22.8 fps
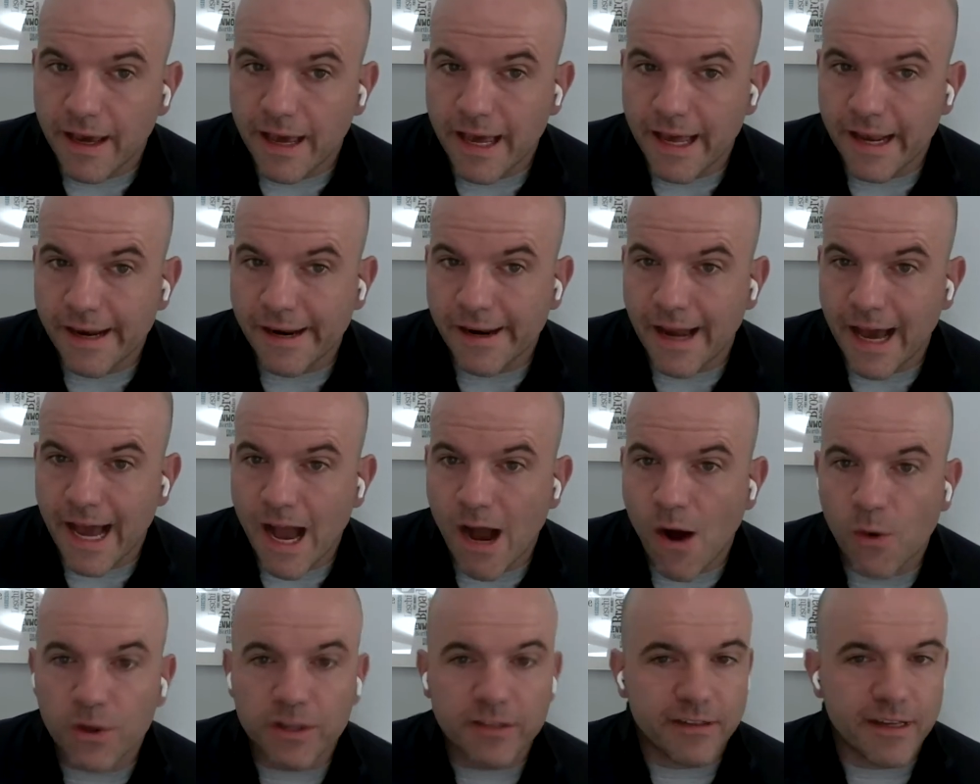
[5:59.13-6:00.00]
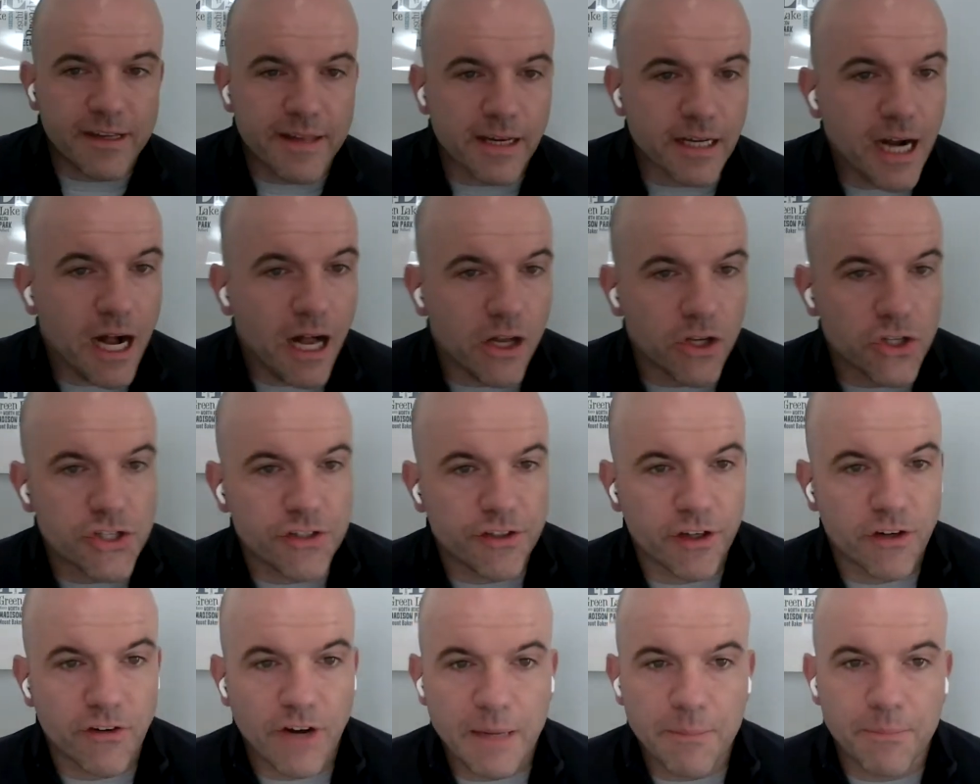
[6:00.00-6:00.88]
and I always say that college is
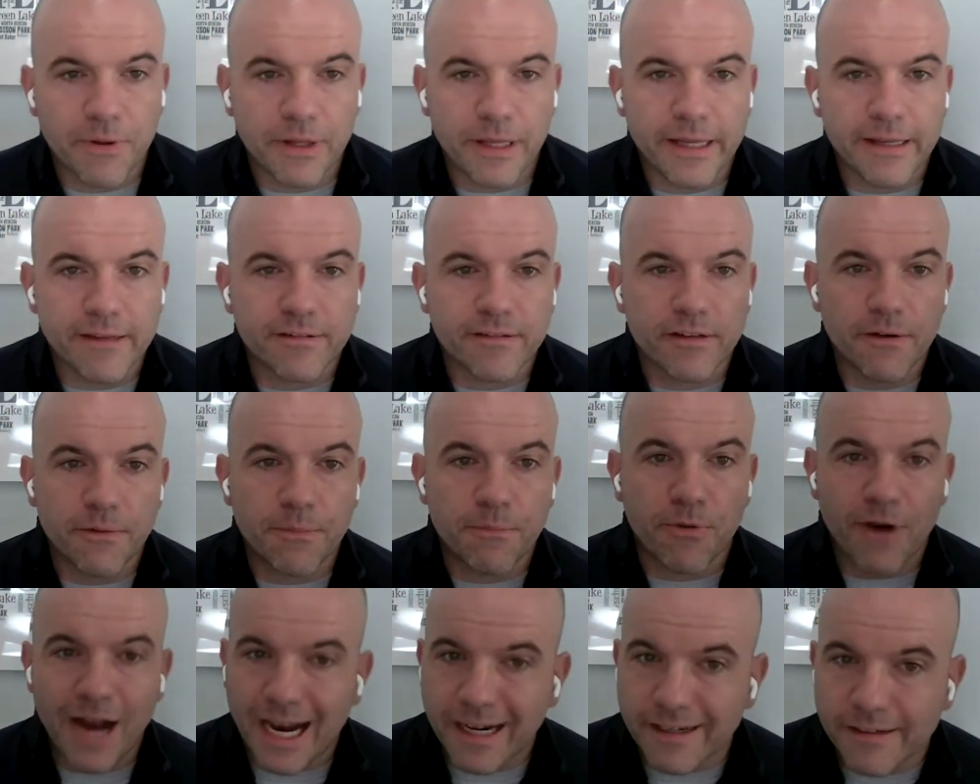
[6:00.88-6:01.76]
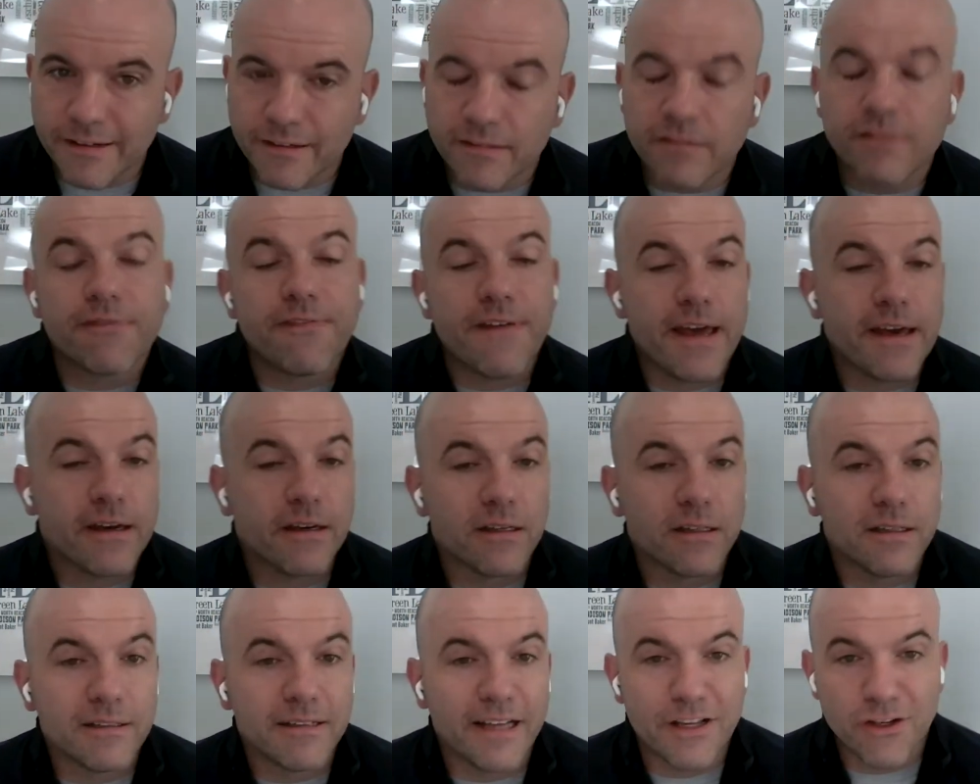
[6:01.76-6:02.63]
a great place to practice,
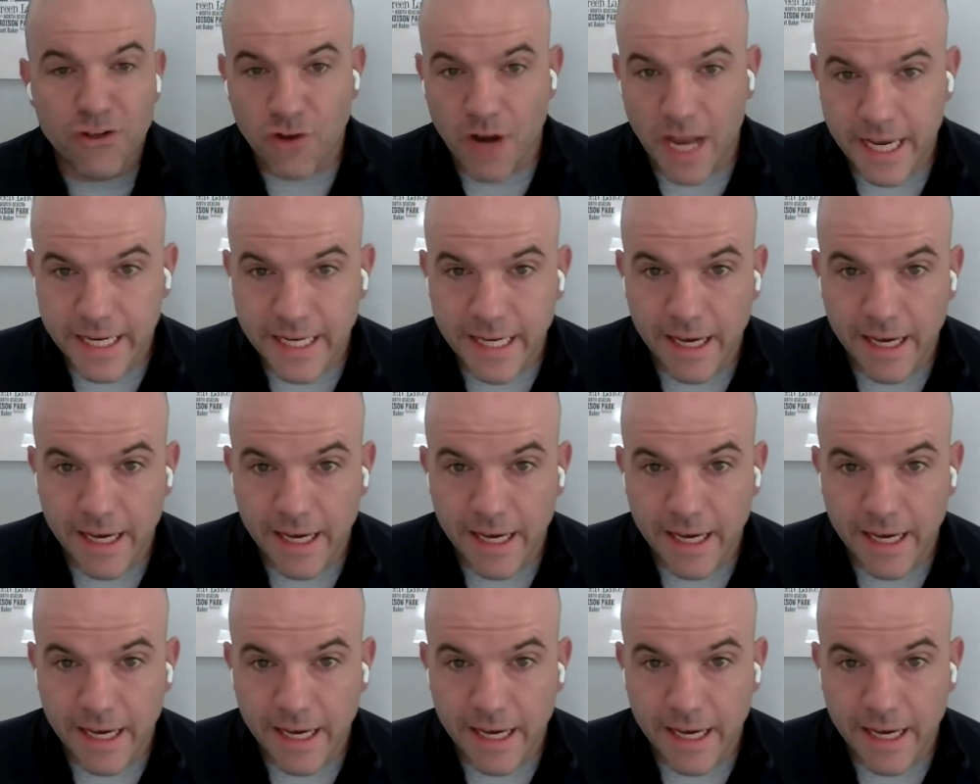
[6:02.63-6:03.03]
fail, and try